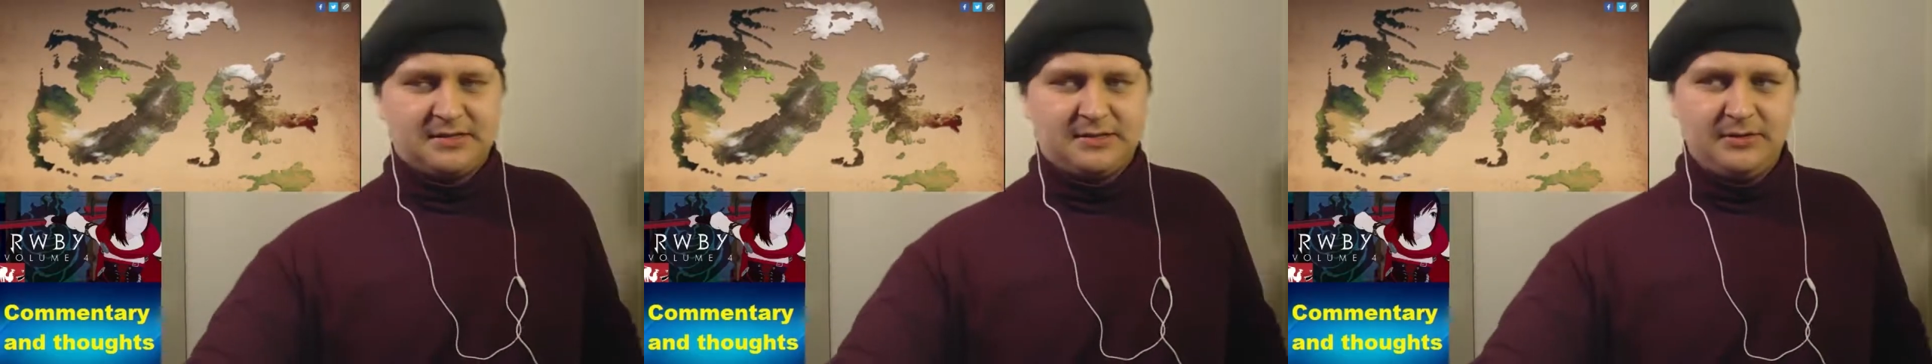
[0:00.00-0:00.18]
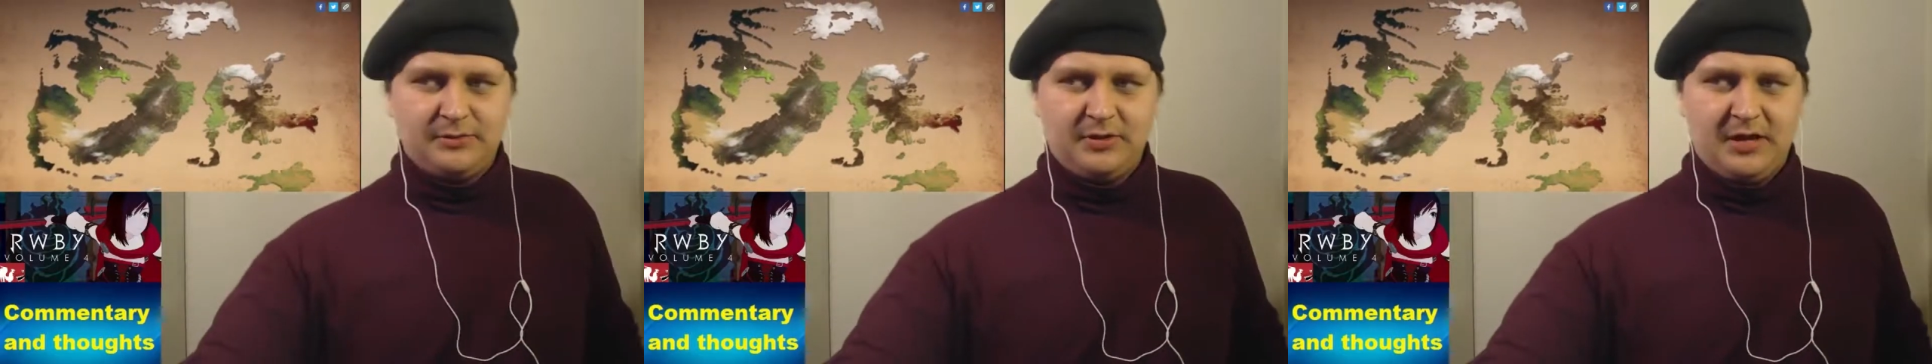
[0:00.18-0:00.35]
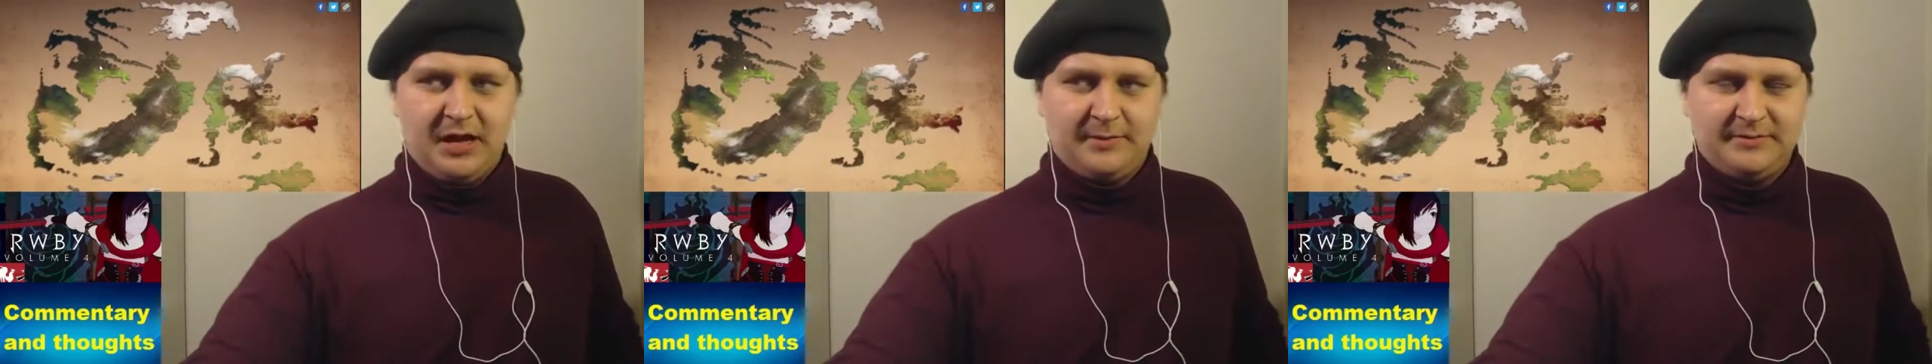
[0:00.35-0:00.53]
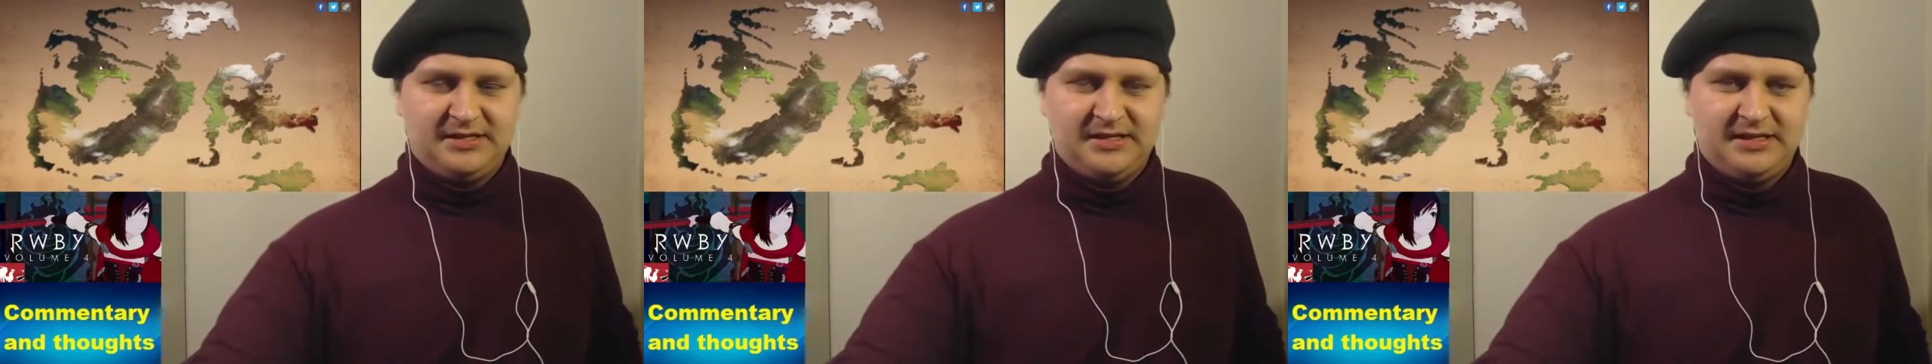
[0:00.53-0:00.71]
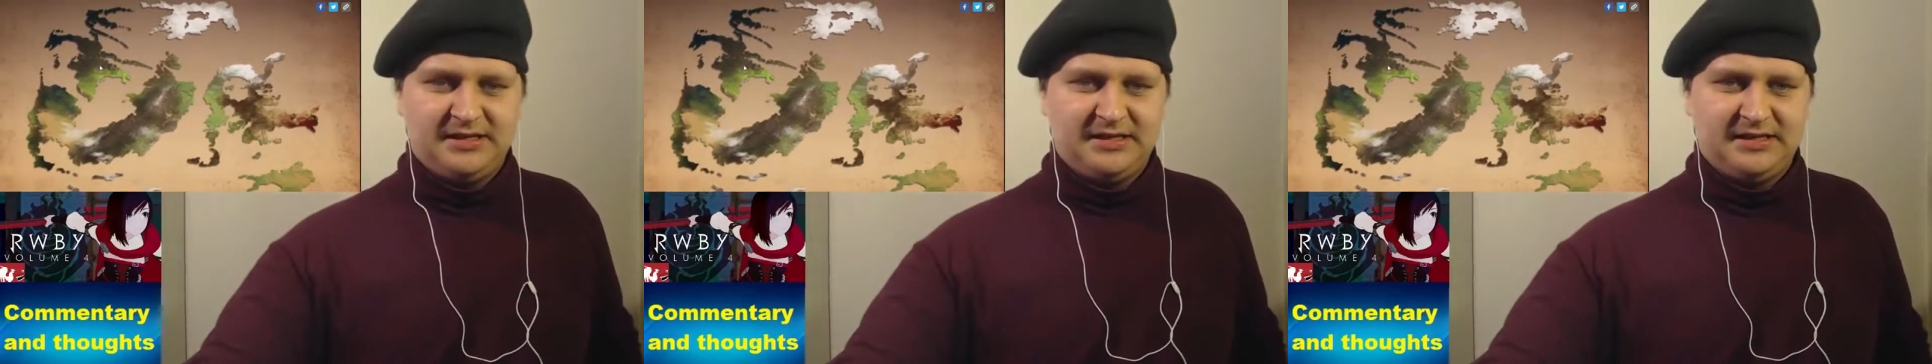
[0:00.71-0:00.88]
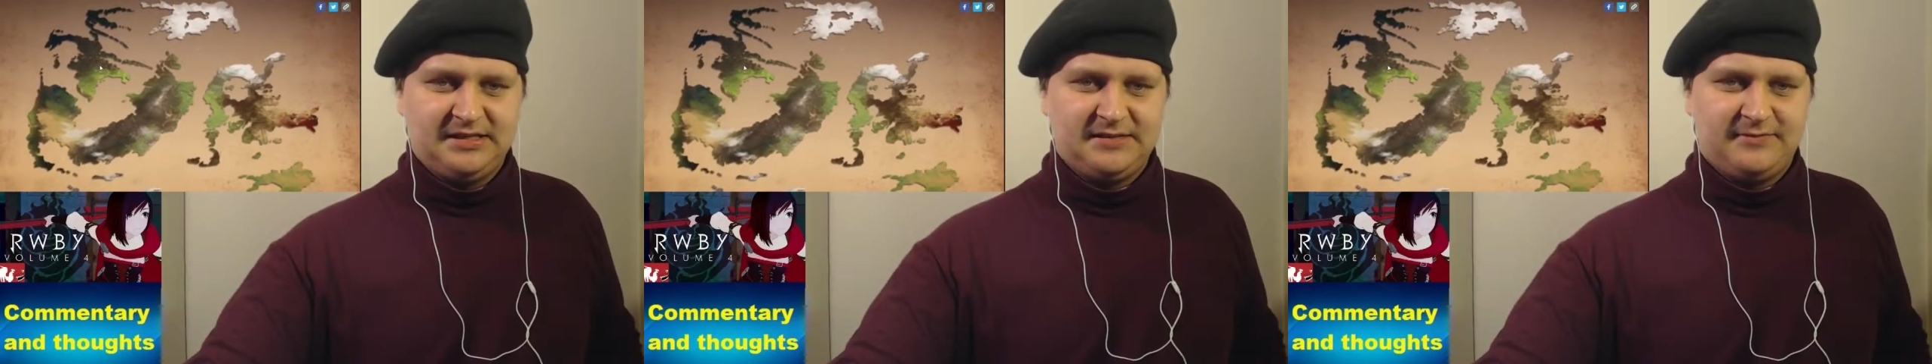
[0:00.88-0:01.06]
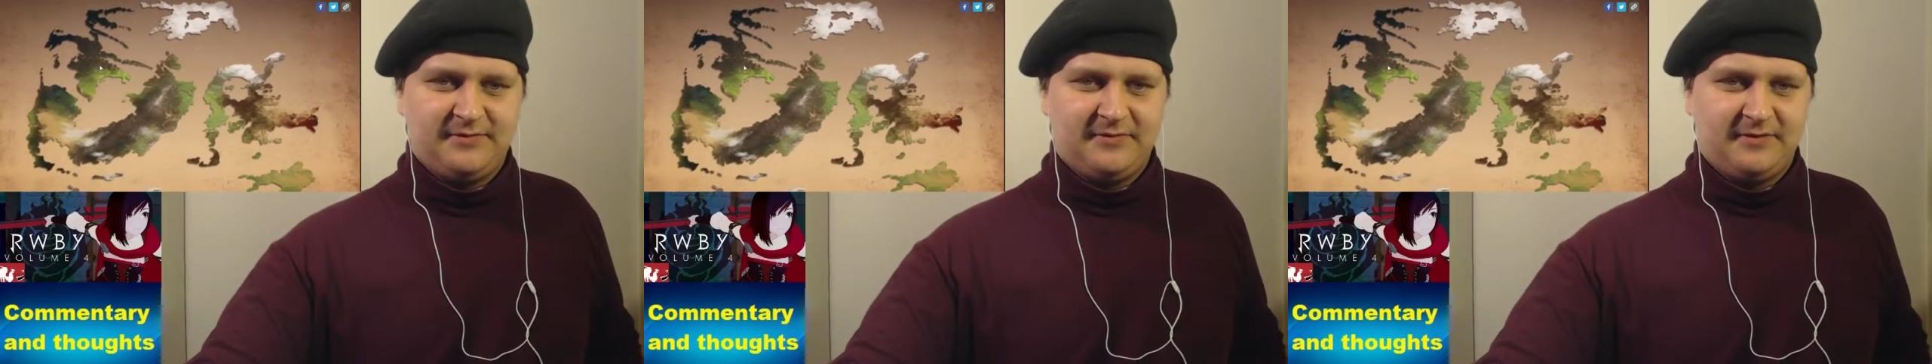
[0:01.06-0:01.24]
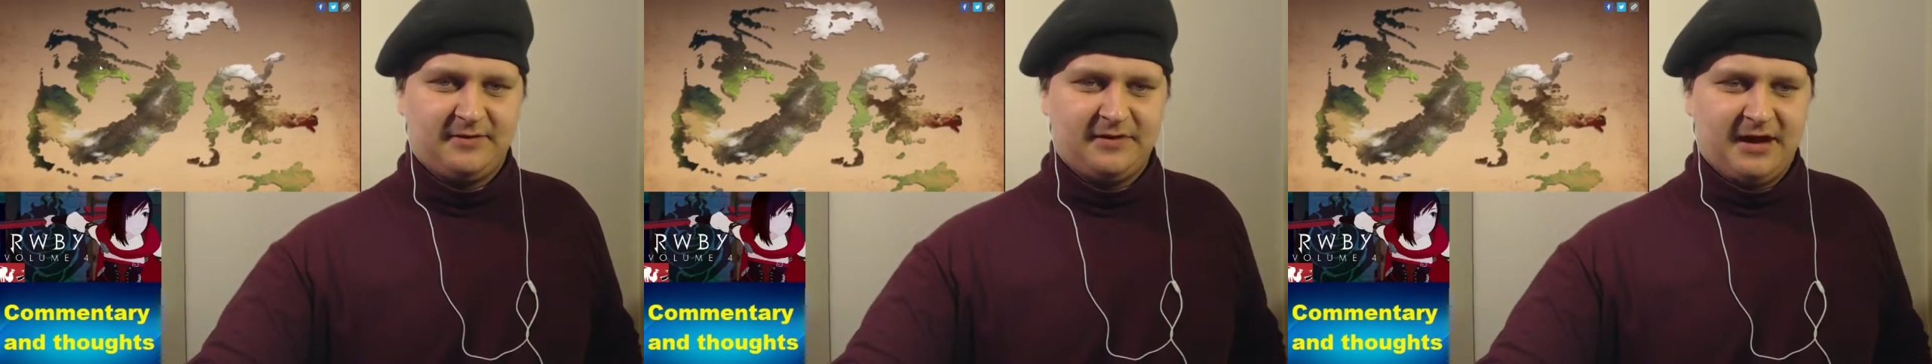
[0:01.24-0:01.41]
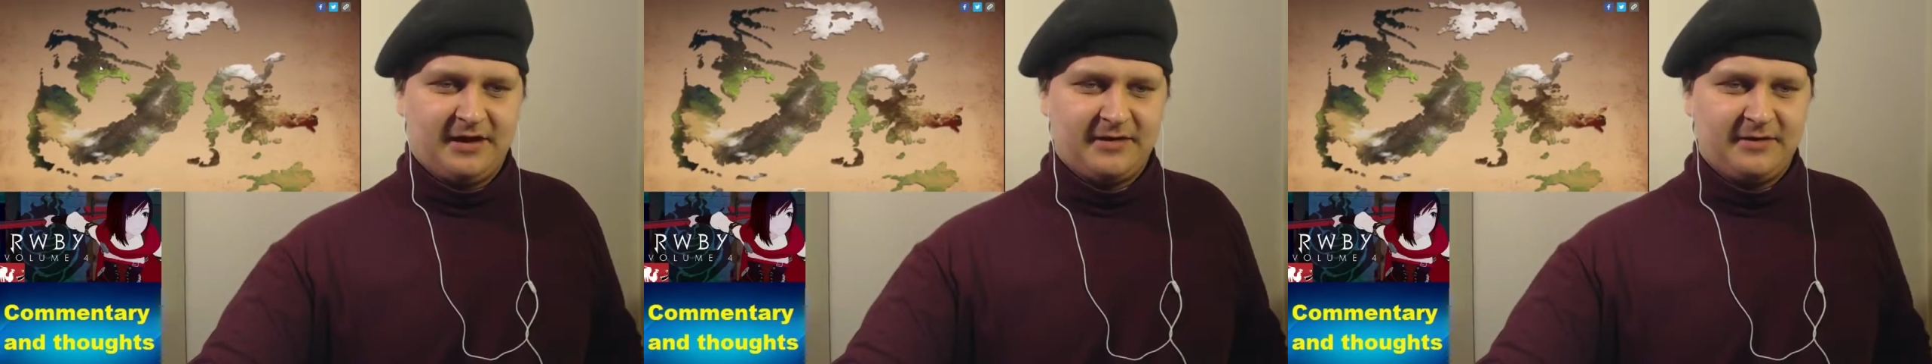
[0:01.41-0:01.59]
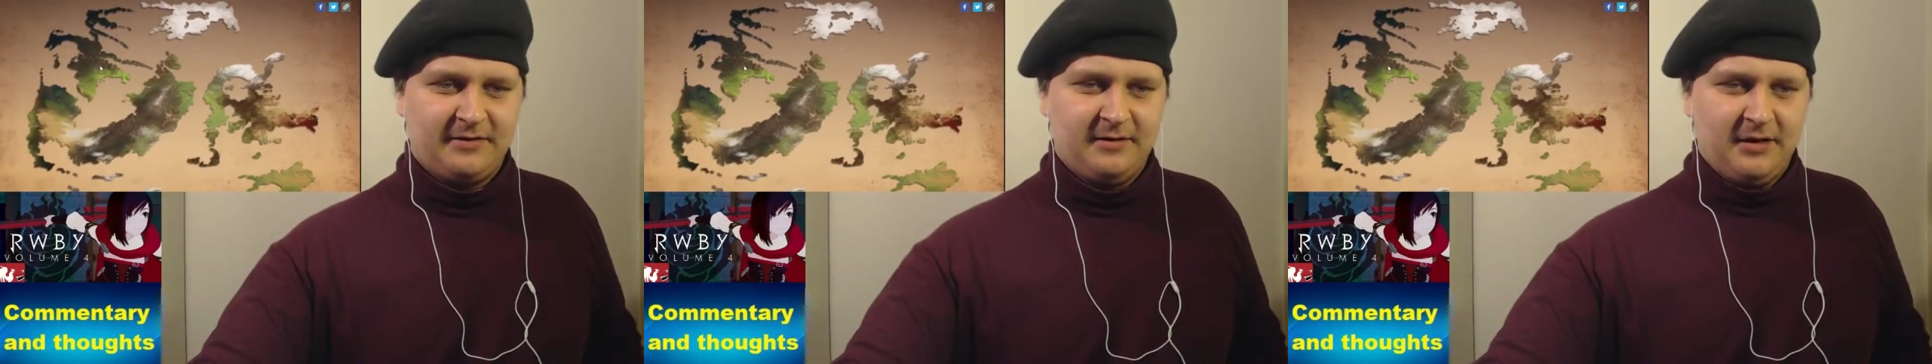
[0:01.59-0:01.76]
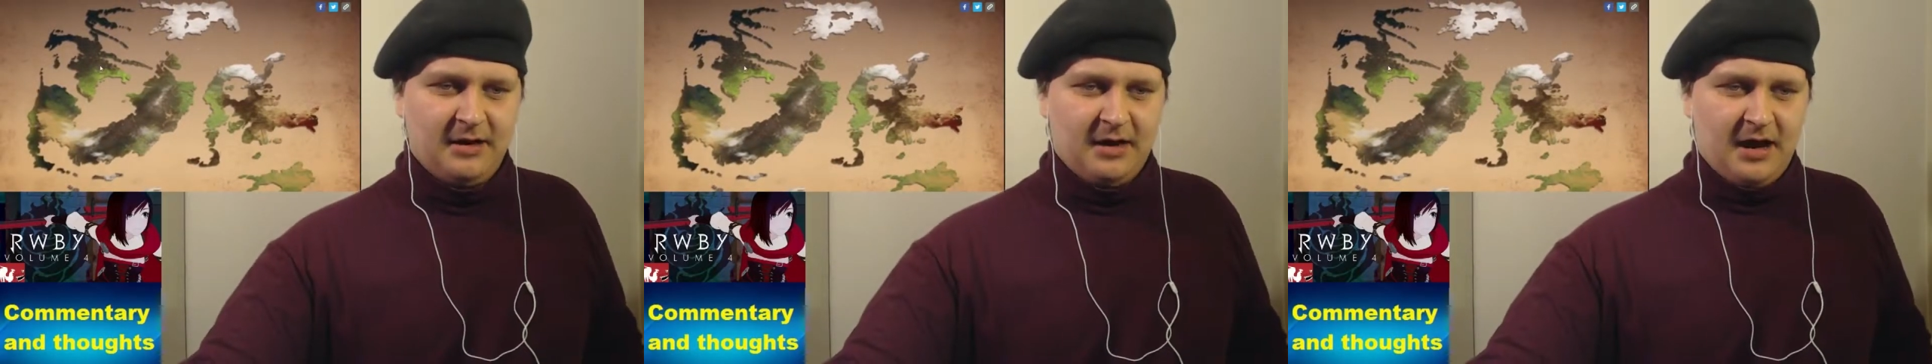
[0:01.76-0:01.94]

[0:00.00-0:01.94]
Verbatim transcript: two named cities there.